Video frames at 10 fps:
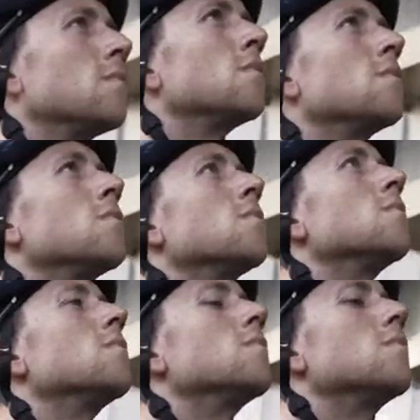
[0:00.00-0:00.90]
It wouldn't be
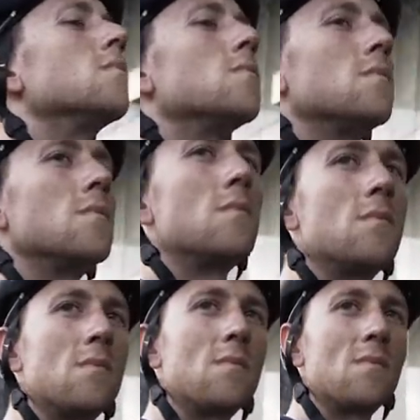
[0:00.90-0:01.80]
Project Vietnam without an
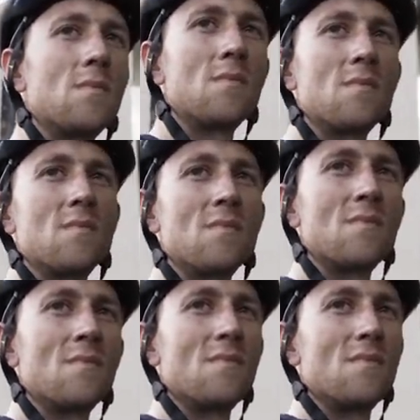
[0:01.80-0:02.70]
unnecessarily
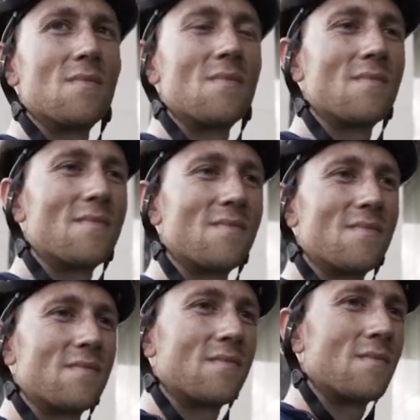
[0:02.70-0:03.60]
big
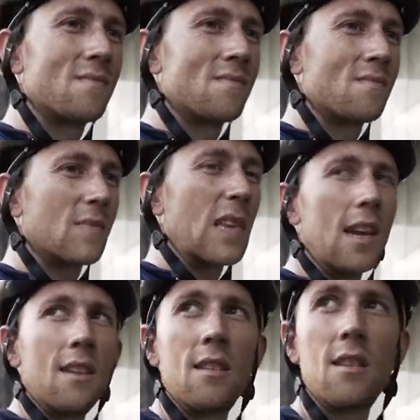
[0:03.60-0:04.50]
hotel with
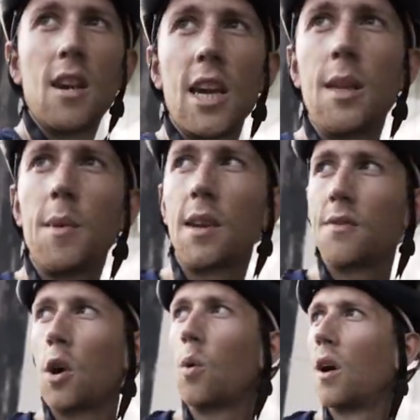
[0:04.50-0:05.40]
no people in it. In the middle
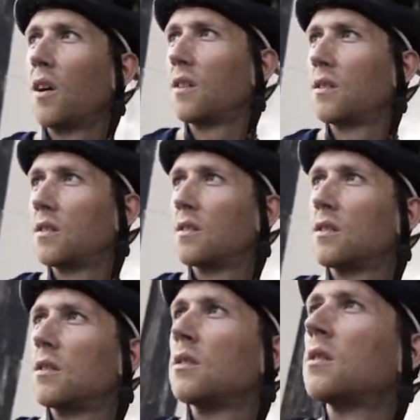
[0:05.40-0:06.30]
of nowhere. We're the only
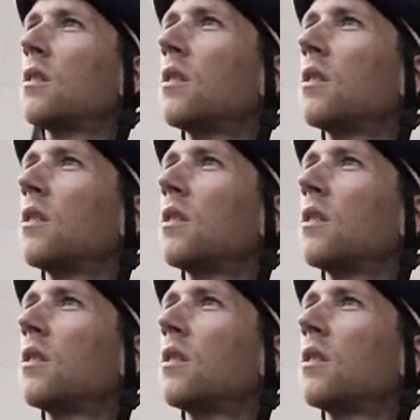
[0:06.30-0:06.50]
customers.